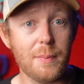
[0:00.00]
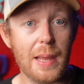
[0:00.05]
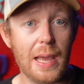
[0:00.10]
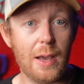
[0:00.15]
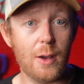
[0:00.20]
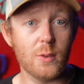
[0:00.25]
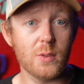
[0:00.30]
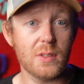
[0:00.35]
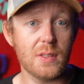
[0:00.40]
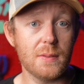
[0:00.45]

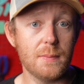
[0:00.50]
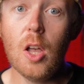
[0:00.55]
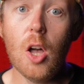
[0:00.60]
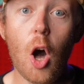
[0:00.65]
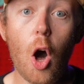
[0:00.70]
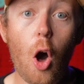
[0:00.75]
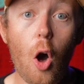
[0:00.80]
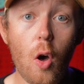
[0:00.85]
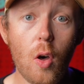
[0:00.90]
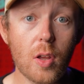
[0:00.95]
pounds.
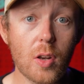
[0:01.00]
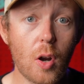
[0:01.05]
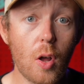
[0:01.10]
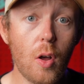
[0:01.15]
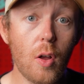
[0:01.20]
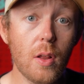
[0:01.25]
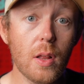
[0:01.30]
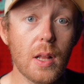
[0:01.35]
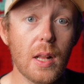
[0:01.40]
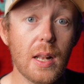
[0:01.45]
All in
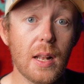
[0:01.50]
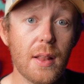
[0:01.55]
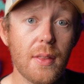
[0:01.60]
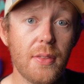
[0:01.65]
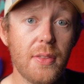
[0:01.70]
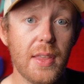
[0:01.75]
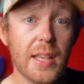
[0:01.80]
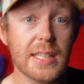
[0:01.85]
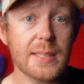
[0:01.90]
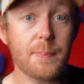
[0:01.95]
all,
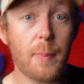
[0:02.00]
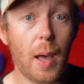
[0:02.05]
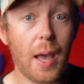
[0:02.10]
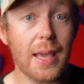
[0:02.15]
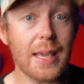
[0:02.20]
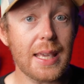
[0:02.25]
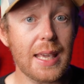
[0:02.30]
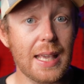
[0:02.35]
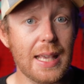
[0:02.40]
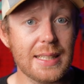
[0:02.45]
this
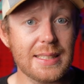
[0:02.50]
bike